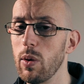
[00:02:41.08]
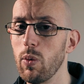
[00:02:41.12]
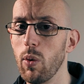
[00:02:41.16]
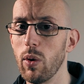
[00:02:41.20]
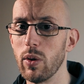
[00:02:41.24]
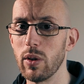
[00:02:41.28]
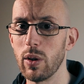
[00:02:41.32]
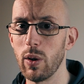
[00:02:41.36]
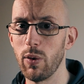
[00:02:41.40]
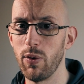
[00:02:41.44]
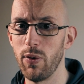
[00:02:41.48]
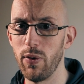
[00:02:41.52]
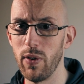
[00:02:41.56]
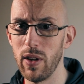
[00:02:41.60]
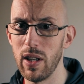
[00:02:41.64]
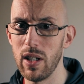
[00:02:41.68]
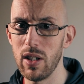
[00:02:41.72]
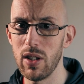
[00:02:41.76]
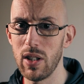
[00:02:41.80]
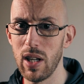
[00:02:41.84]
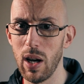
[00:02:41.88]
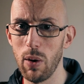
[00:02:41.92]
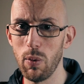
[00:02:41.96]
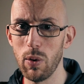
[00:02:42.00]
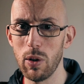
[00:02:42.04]
we'd want to
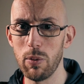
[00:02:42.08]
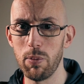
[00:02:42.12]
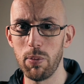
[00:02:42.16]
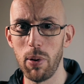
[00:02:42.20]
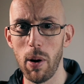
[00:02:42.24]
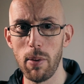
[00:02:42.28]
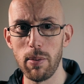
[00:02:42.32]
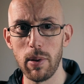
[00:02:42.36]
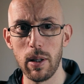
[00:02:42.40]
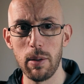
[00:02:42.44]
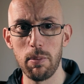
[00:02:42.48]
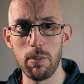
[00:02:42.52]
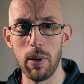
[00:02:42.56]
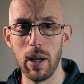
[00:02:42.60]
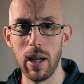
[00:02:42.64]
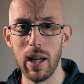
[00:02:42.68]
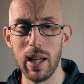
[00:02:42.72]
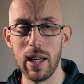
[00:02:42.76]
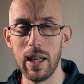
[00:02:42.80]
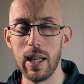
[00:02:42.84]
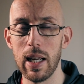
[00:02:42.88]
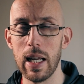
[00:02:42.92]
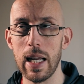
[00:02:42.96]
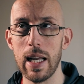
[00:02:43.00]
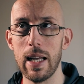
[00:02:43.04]
finish at would probably
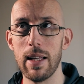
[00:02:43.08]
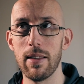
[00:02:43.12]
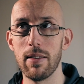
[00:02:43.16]
be